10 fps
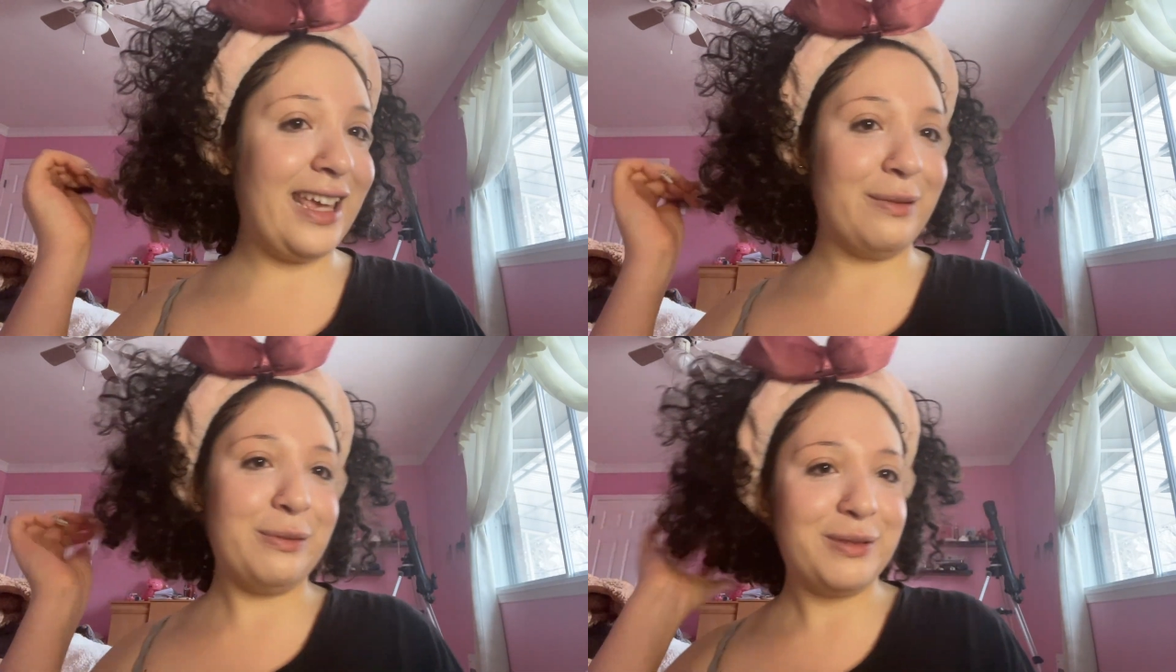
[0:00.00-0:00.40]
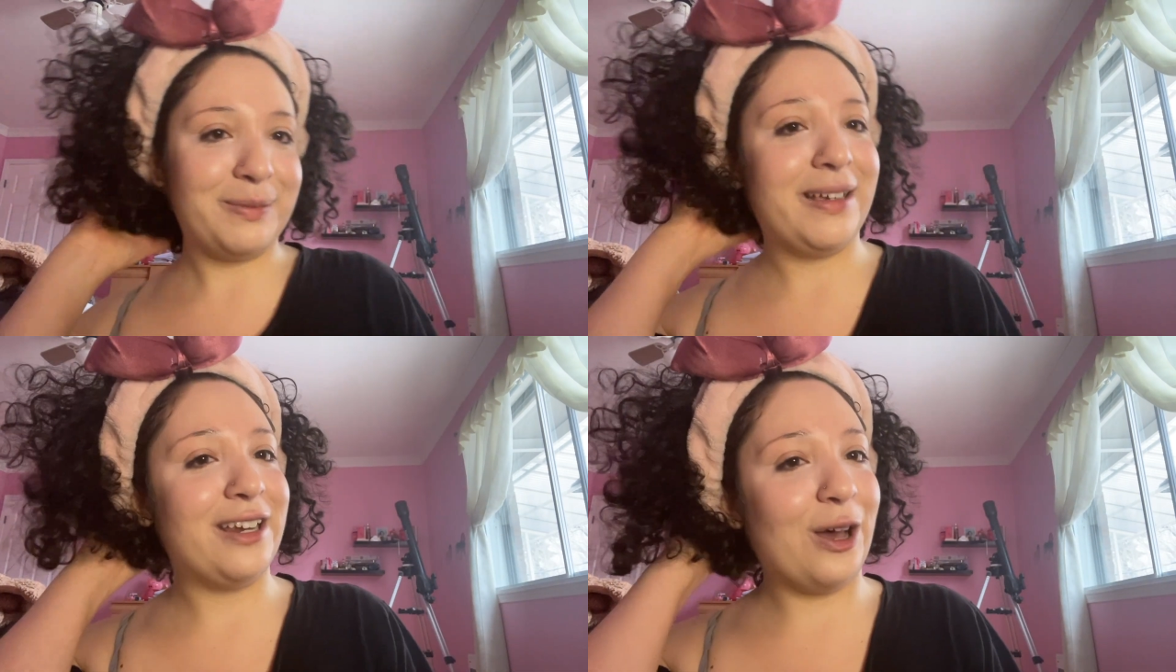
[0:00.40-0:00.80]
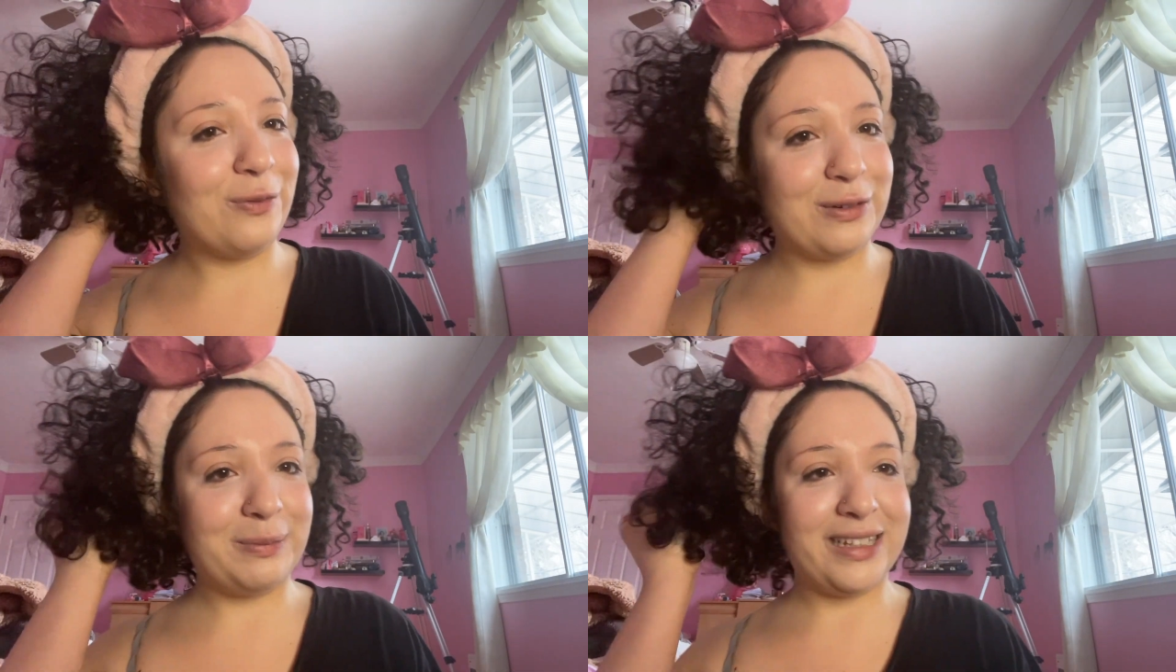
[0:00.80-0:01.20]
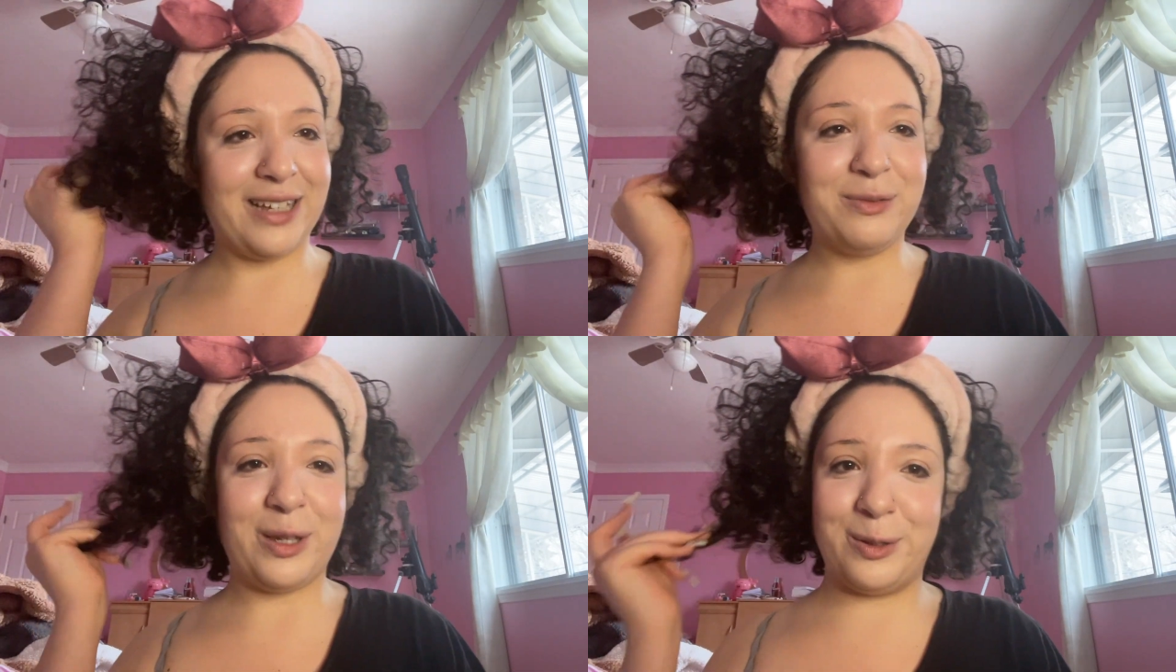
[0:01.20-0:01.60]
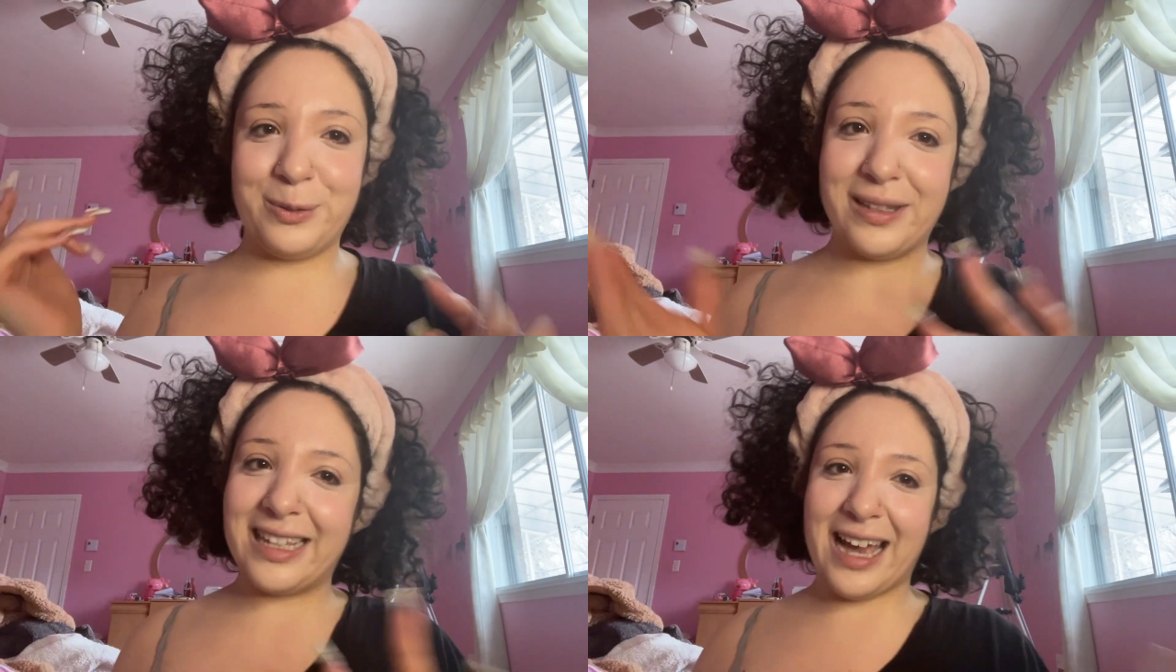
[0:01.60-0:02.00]
came up to me and offered me them. So I was
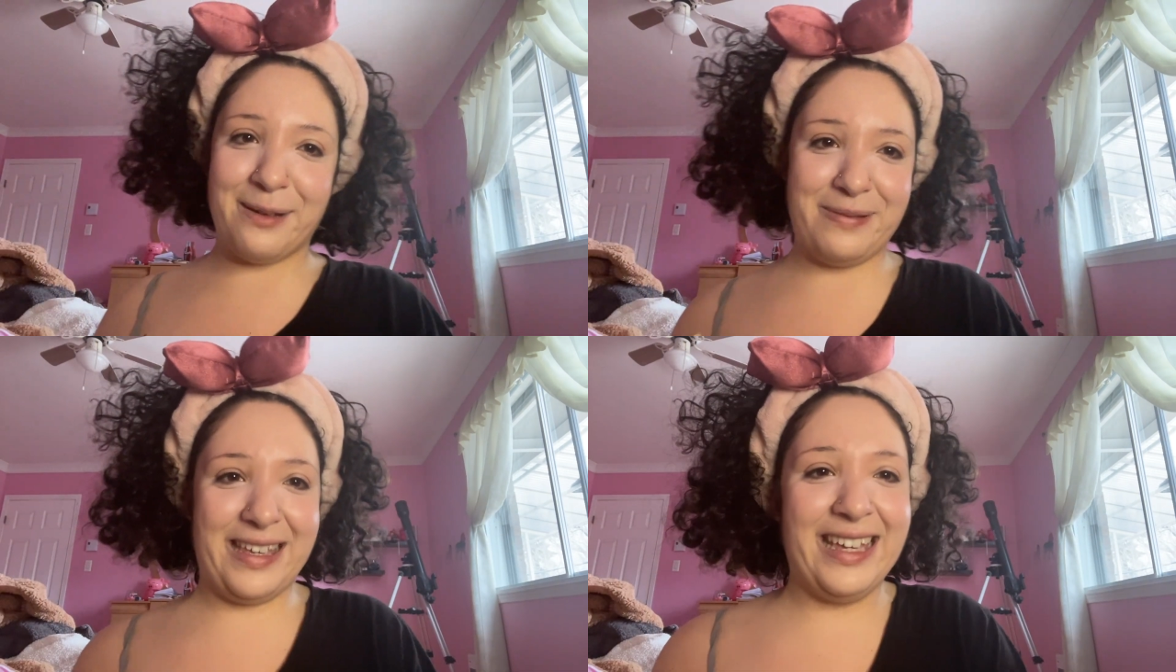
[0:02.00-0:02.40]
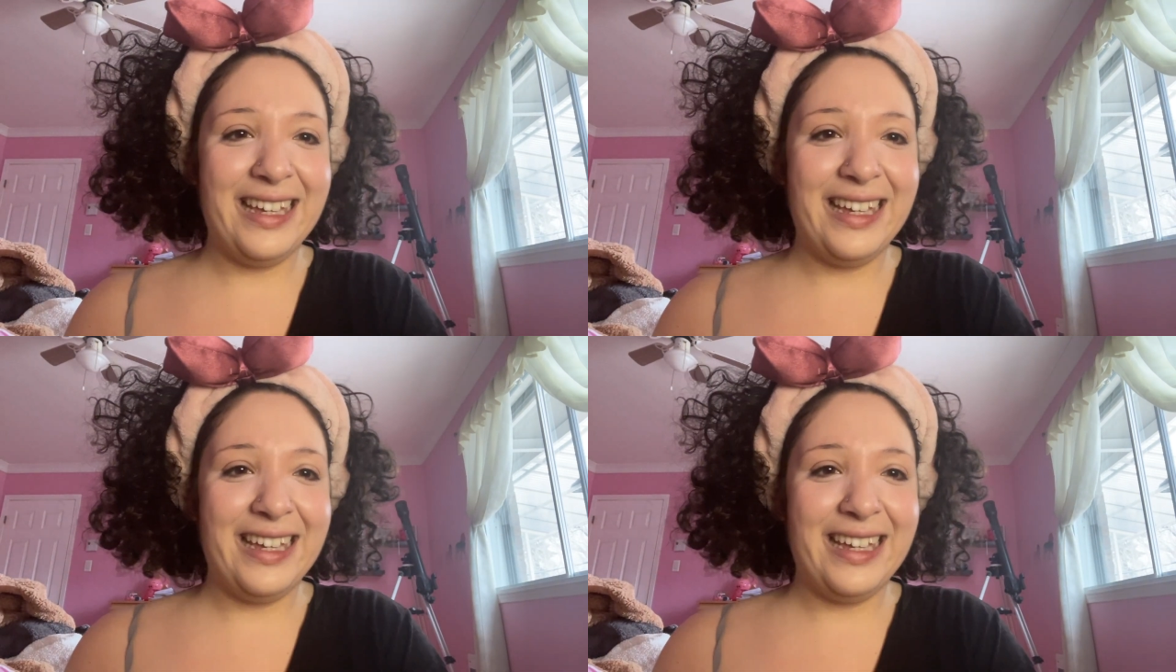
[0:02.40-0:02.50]
really happy.